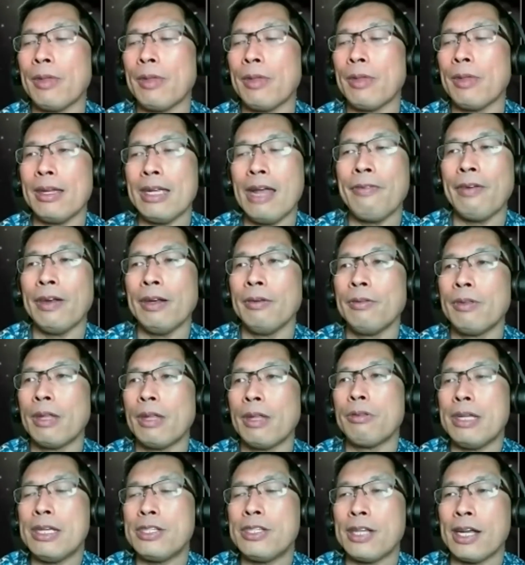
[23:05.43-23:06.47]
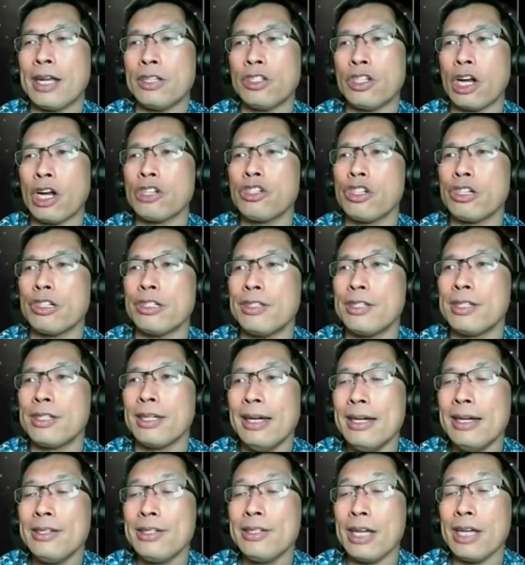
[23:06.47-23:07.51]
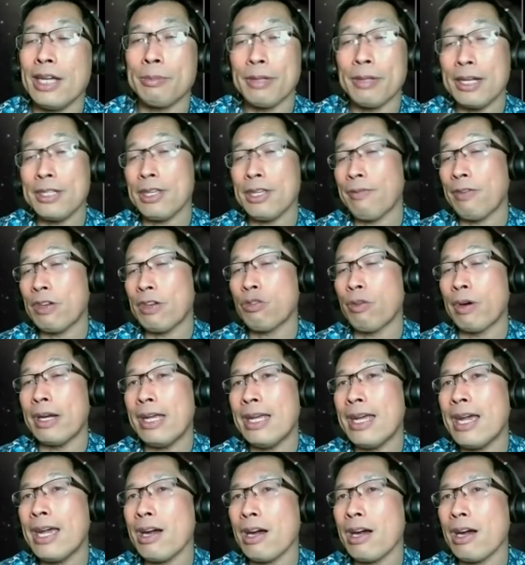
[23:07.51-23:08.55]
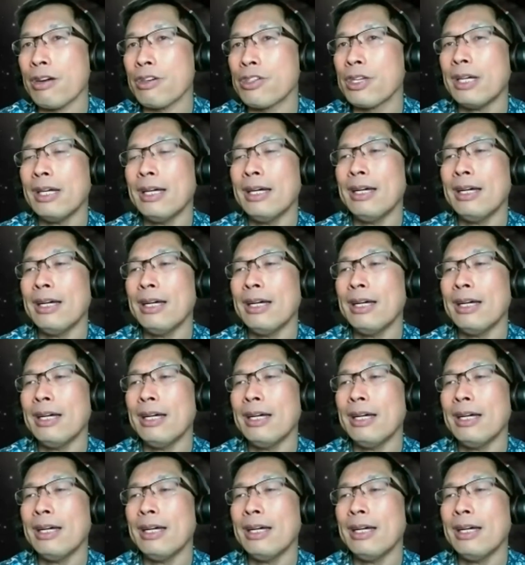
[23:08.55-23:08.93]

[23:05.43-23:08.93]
even though these conjunctions take place every 20 years,